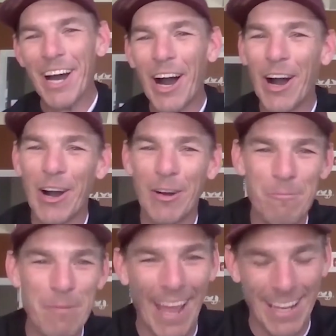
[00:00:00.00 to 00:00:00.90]
Oh
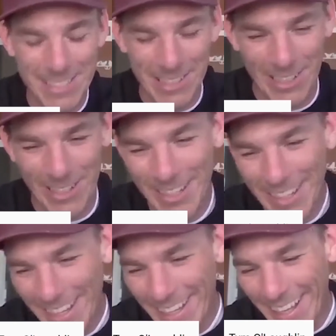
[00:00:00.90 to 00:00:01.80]
man, so
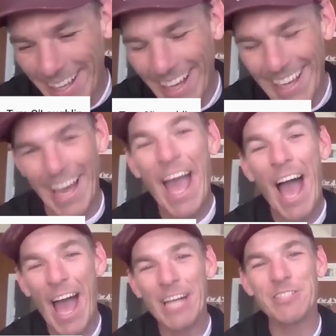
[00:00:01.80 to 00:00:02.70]
I
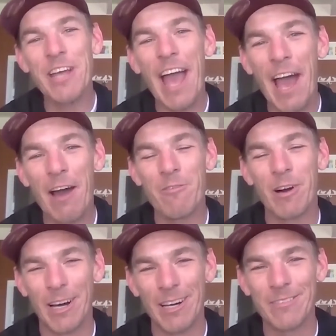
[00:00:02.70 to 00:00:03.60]
actually
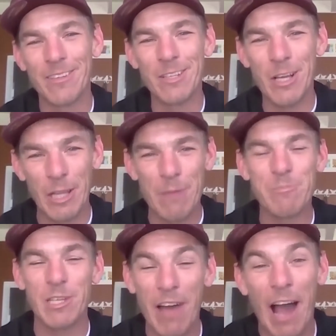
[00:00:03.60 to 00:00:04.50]
have clips
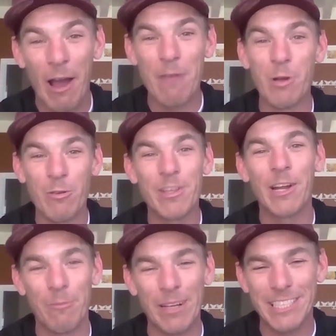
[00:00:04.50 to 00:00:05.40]
of how I moved it
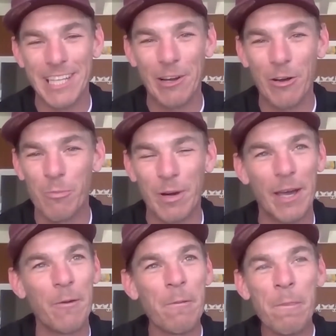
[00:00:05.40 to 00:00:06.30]
on my channel,
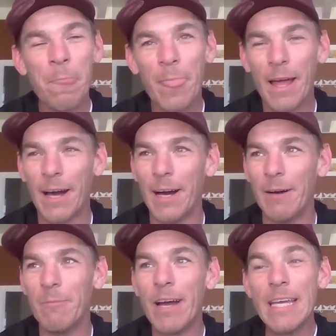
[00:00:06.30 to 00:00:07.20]
but
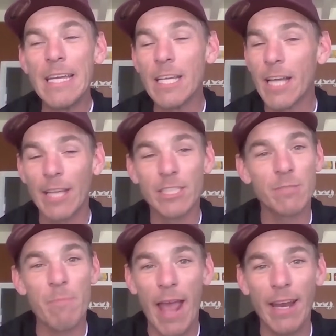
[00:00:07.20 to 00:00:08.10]
I just
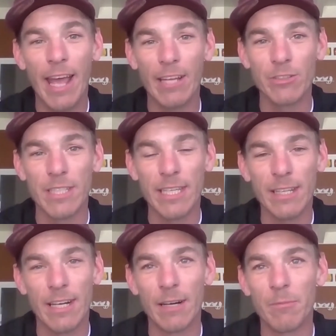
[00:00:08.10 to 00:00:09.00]
manhandled it.
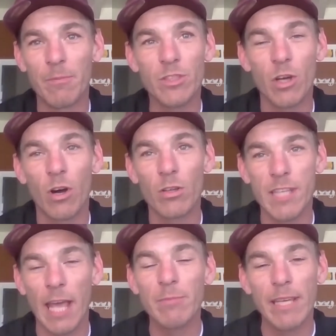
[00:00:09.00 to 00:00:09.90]
So
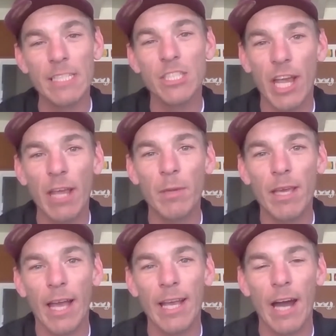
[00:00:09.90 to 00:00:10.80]
same thing as Jamie,
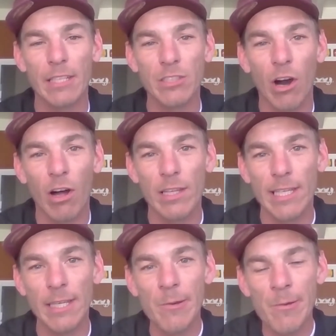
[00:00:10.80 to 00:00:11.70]
I got a
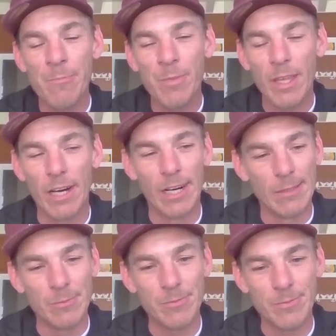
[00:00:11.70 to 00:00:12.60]
dolly.
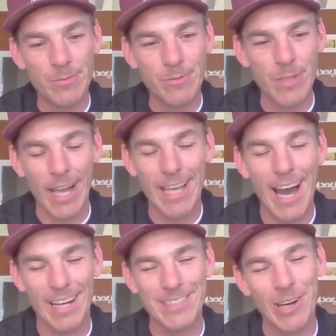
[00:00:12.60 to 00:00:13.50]
And
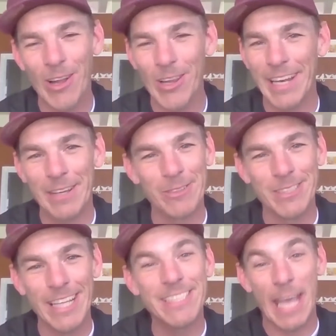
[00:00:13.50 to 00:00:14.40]

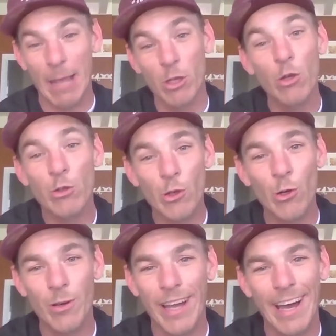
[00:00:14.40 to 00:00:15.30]
and you
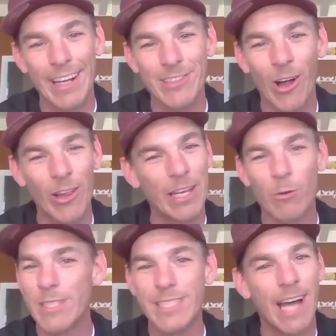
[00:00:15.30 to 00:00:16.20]
too. I got a dolly and it
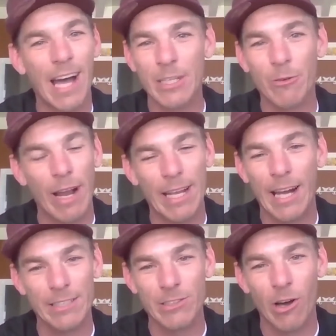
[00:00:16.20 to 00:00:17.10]
was not the right kind
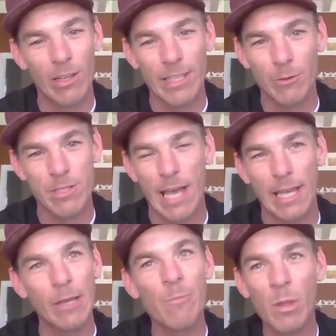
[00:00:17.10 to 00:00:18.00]
of dolly. It was like
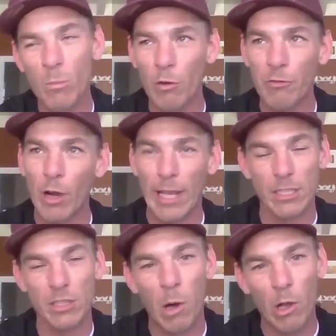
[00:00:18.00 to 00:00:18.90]
more for like a
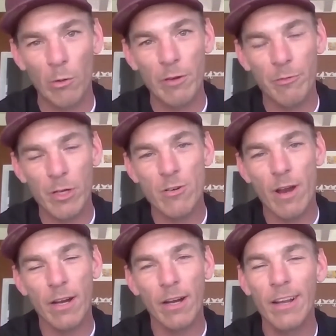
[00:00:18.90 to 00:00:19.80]
smaller
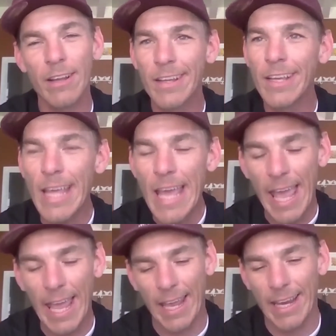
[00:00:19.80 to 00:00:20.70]
refrigerator,
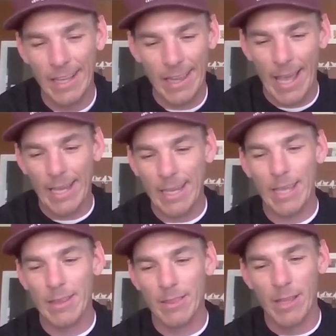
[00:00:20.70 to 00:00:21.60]
and it like
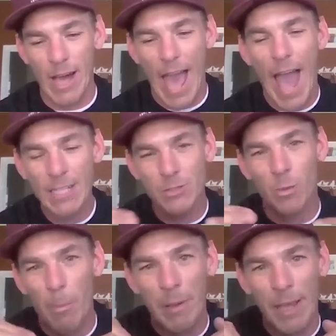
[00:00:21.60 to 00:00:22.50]
the axle
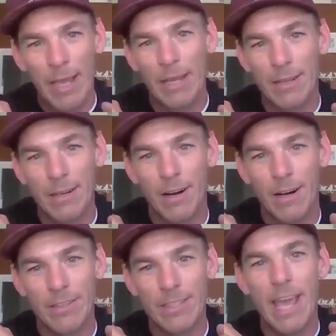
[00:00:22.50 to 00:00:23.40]
bent
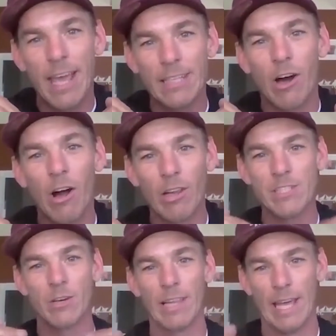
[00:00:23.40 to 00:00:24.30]
on the dang dolly,
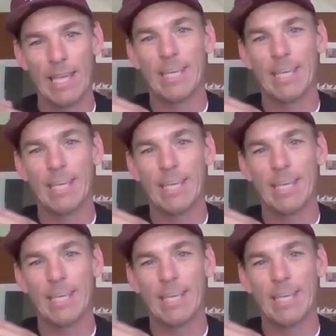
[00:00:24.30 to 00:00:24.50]
so it like